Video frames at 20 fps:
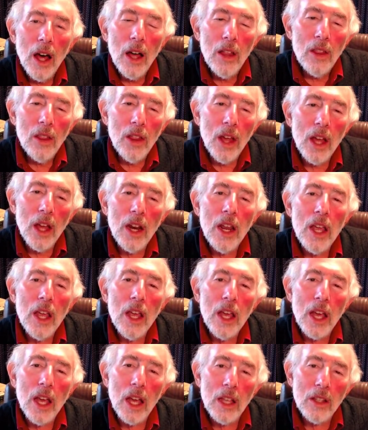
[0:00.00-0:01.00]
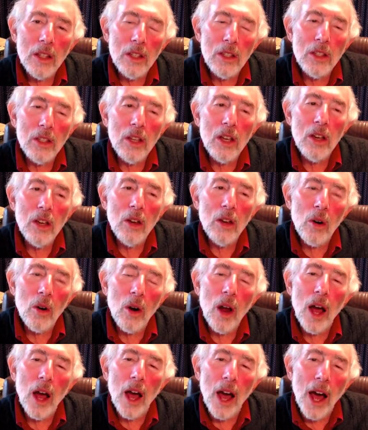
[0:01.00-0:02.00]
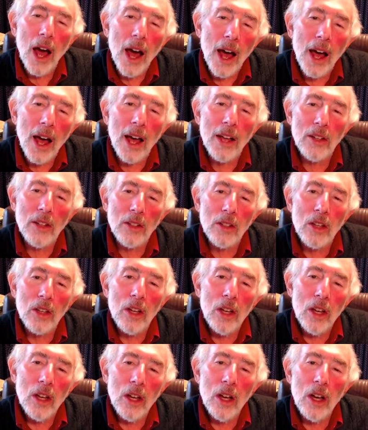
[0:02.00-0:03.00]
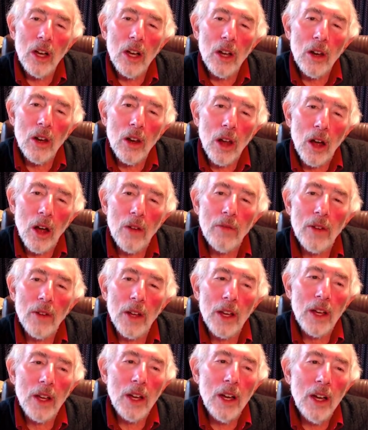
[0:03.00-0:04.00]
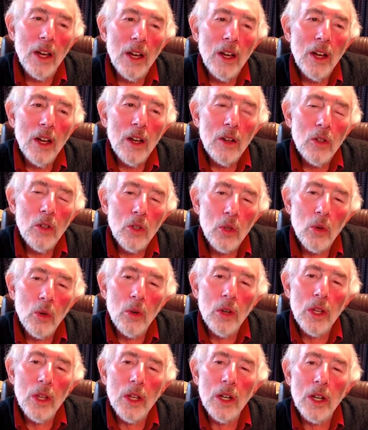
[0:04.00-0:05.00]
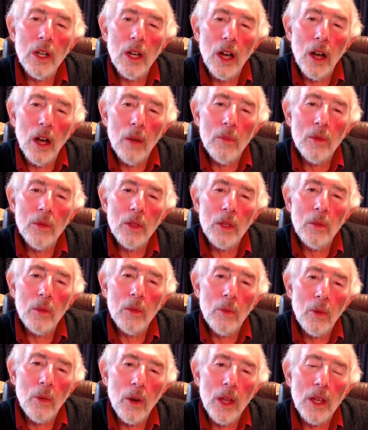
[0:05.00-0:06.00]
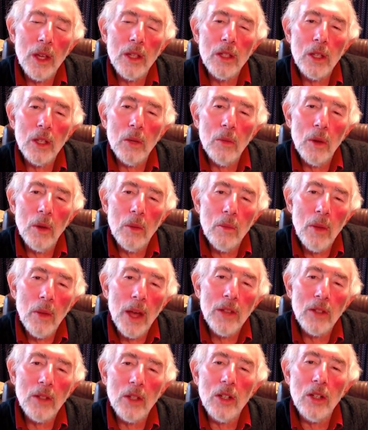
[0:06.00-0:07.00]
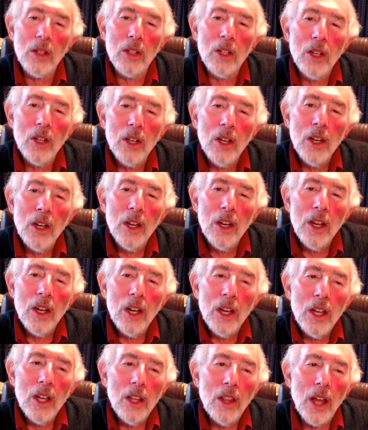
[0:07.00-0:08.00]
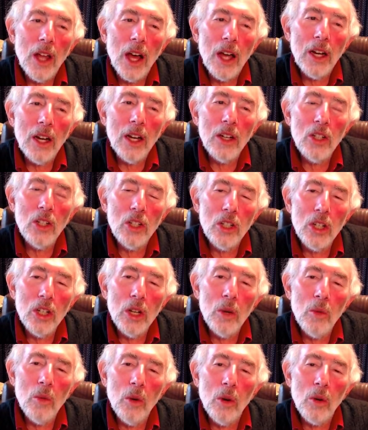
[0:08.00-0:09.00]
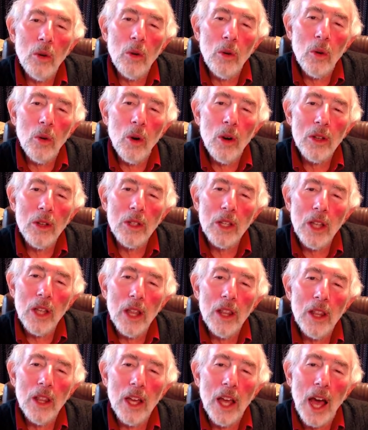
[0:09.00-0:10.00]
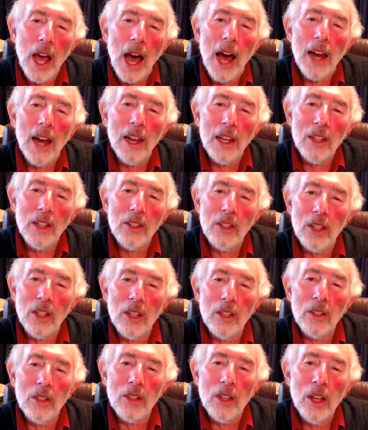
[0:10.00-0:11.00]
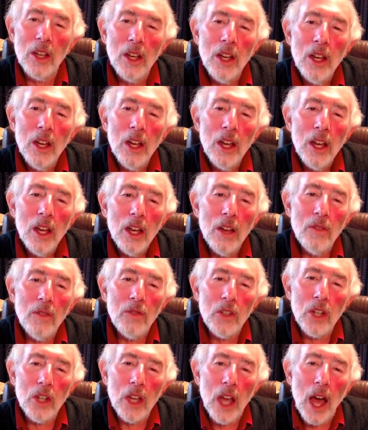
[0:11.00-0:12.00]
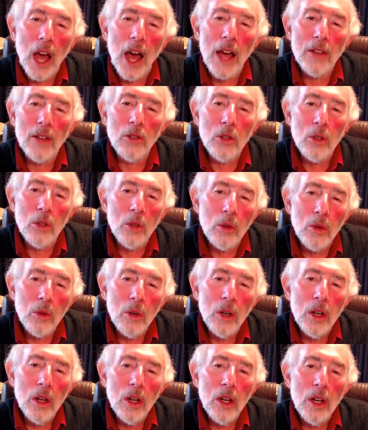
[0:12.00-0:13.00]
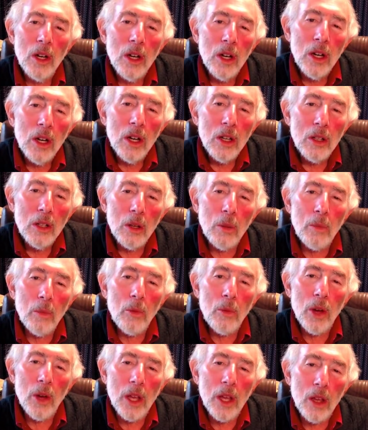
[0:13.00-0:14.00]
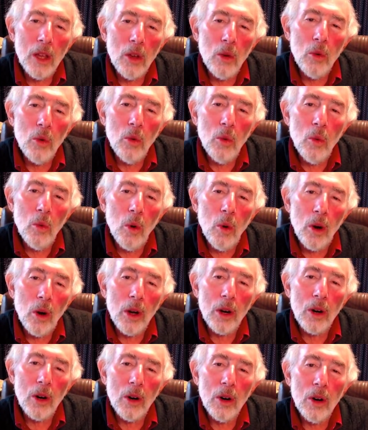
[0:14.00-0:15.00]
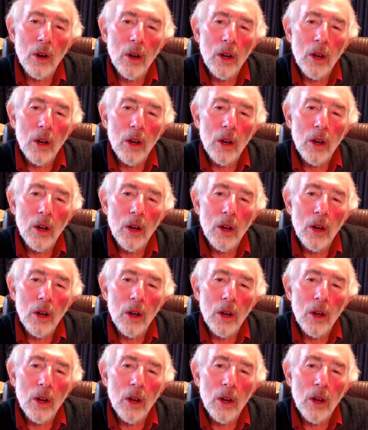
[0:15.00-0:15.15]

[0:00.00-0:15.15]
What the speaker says: then he can see her as loving. Julian comes and brings him a message that she will cross the galaxies, if she has to bring you water.